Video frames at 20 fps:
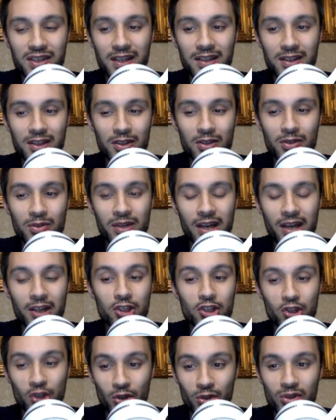have said the
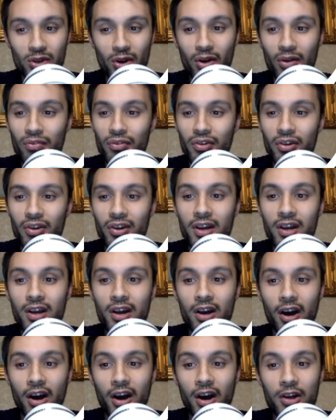UK should offer
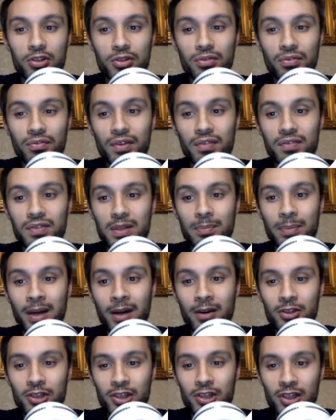150
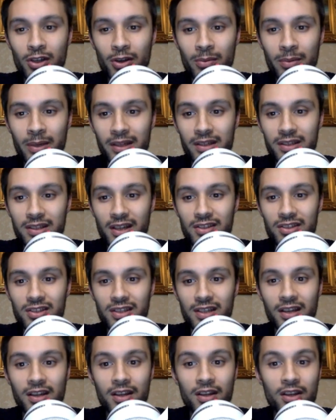pound genomic
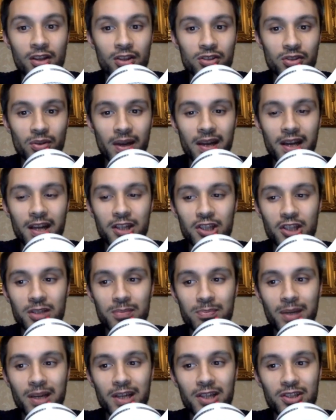testing so
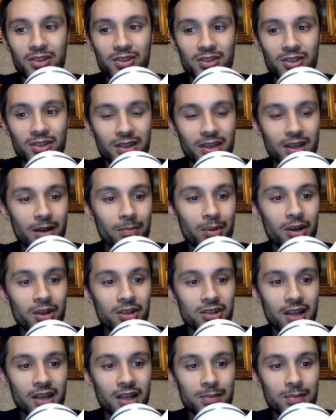NHS patients can get
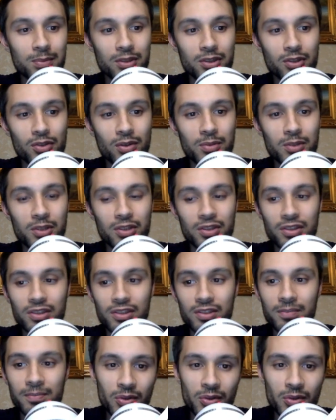personalized prescriptions.